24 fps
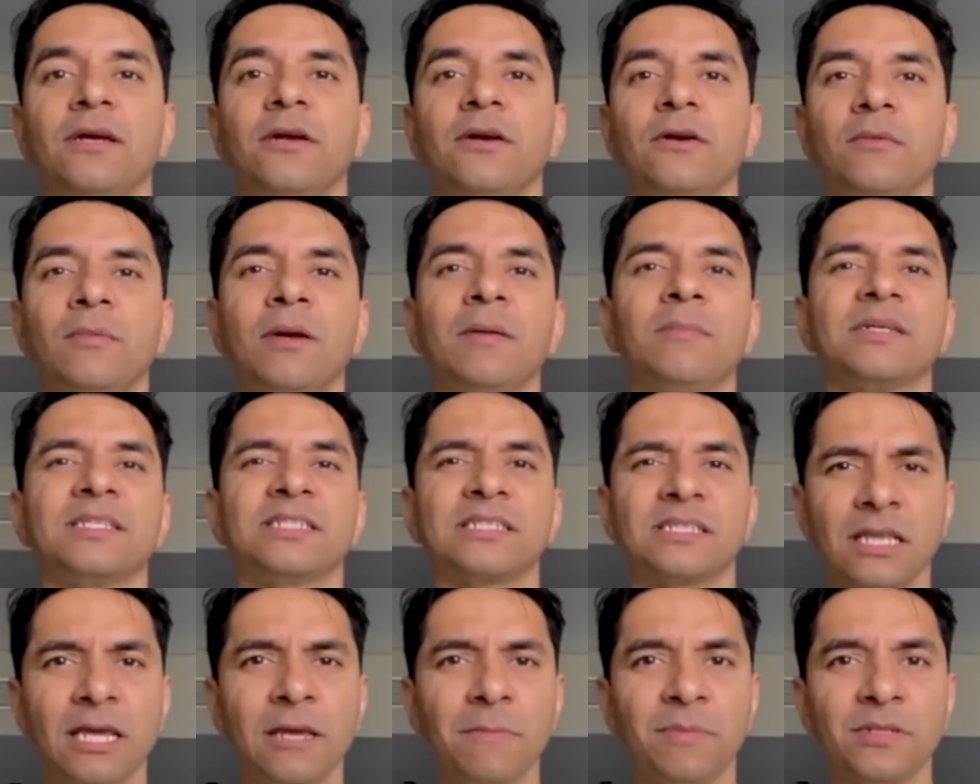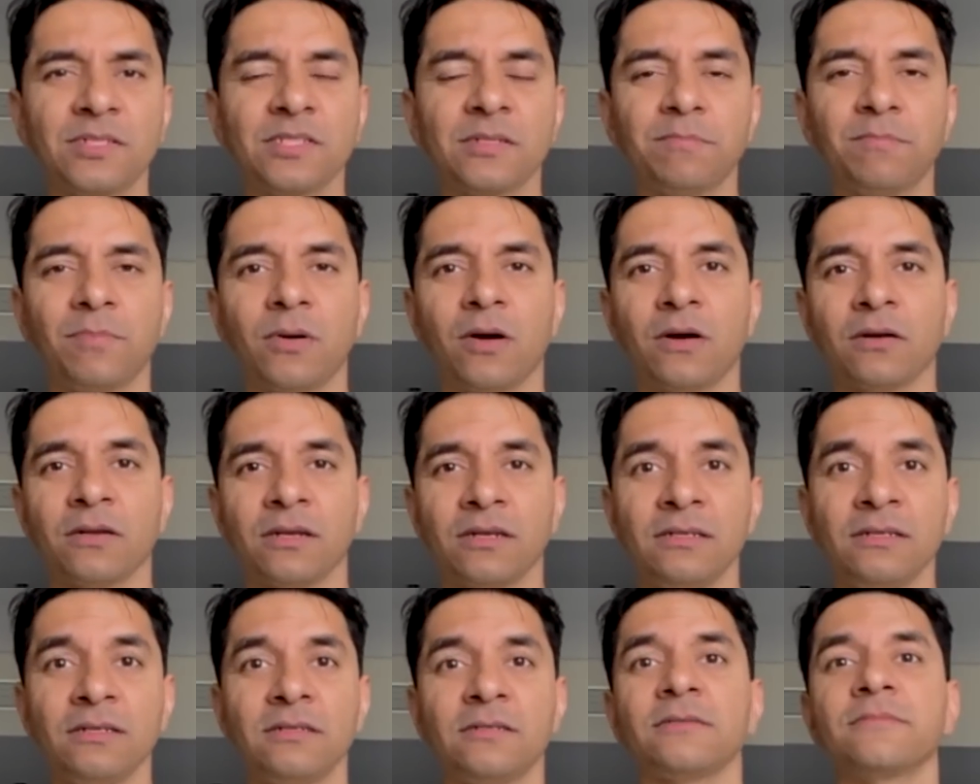Remember, sleep is
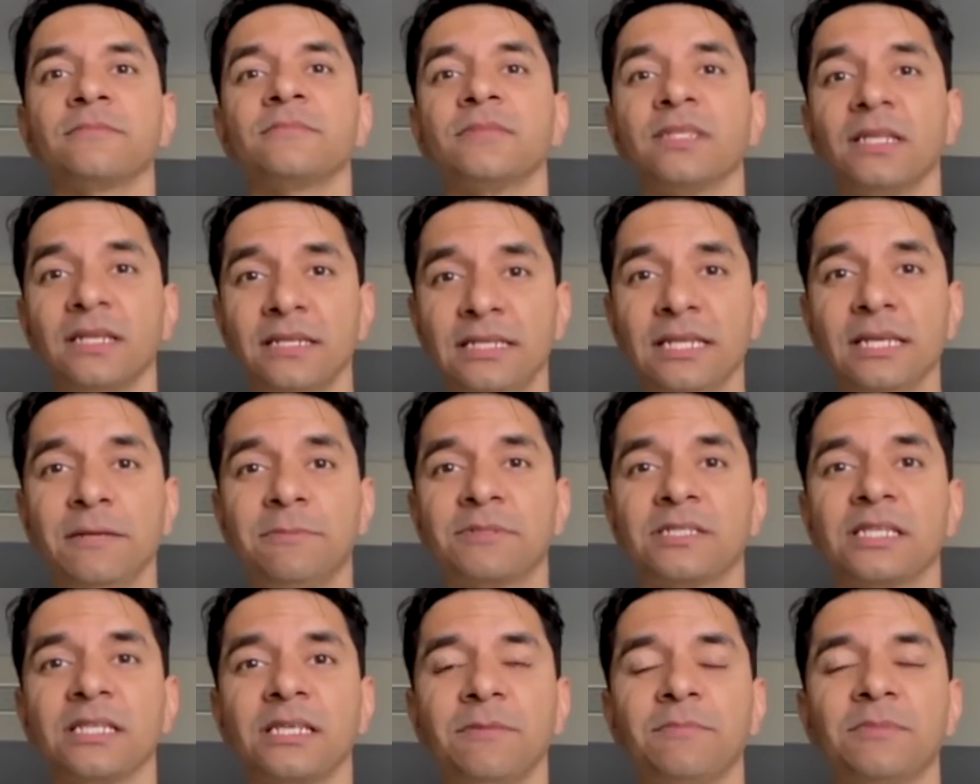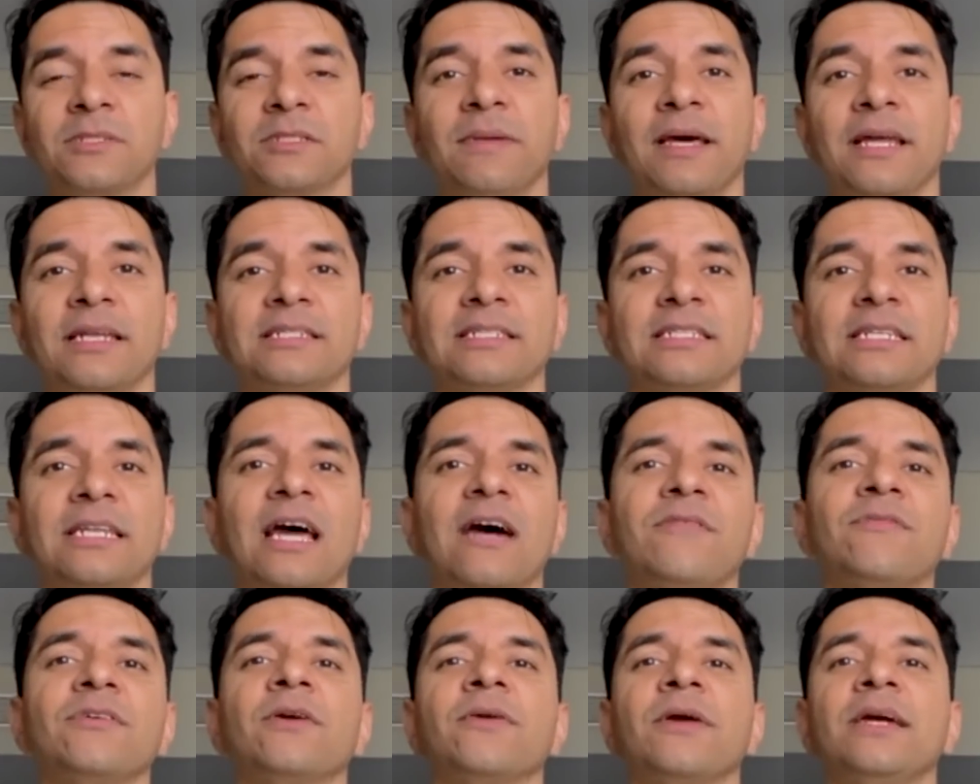important. Deep sleep is medicine.
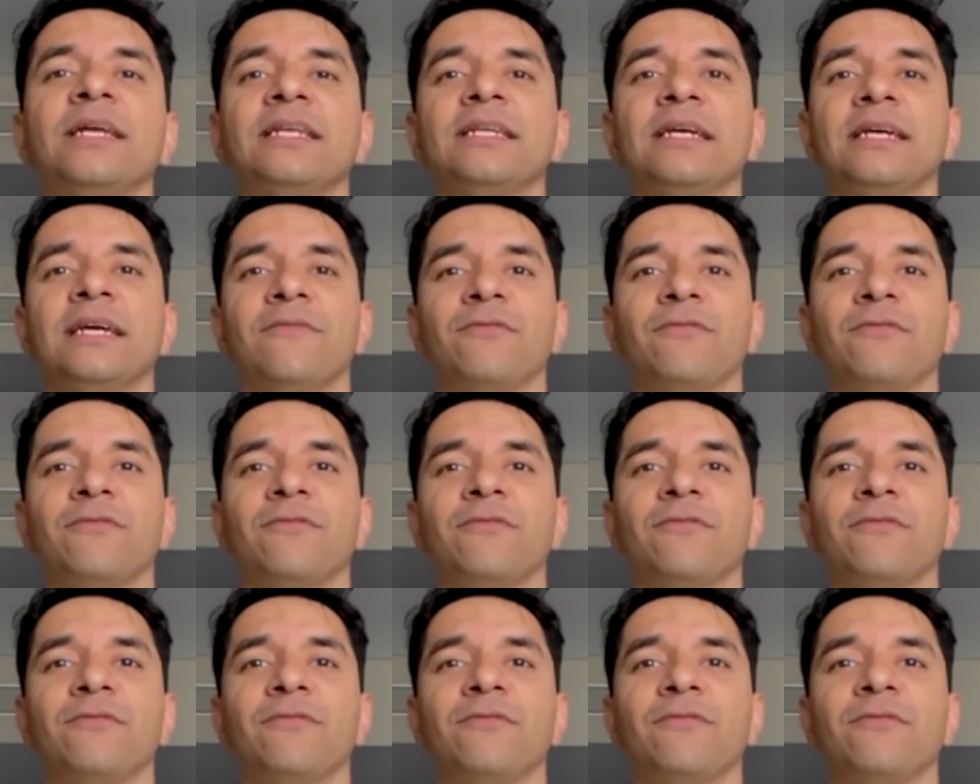Have a great day,